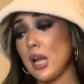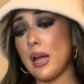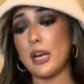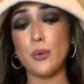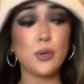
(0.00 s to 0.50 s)

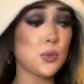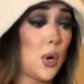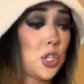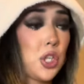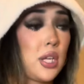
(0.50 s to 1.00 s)
Anyone who's
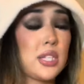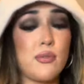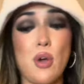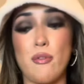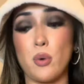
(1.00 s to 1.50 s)
watching this, if
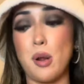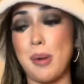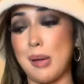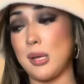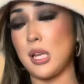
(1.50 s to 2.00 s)
you ever want to
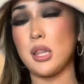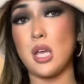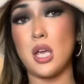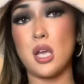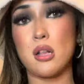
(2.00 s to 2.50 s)
buy me
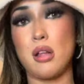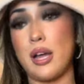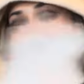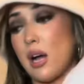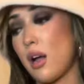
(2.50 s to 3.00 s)
anything,
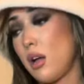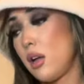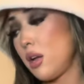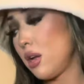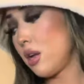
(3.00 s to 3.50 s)
like,
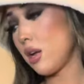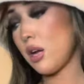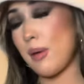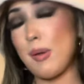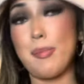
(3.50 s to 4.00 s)

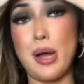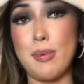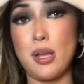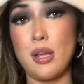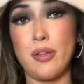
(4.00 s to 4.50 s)
I mean, buy
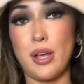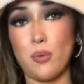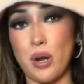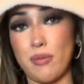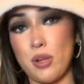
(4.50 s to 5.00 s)
me, like,
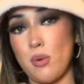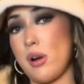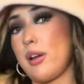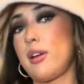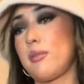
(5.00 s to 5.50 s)
whatever you
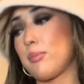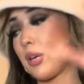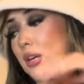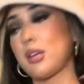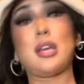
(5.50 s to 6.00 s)
want.
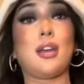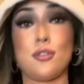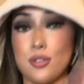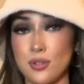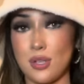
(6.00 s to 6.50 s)
But
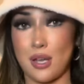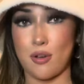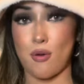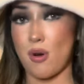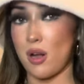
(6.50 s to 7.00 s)
candles, you can't
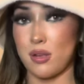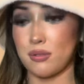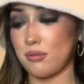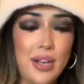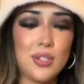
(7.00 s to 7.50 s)
go wrong.
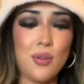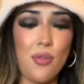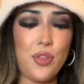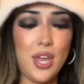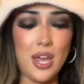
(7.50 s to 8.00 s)
Okay, so
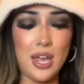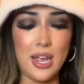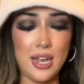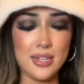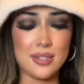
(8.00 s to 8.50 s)

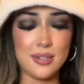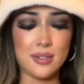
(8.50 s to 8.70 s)
this.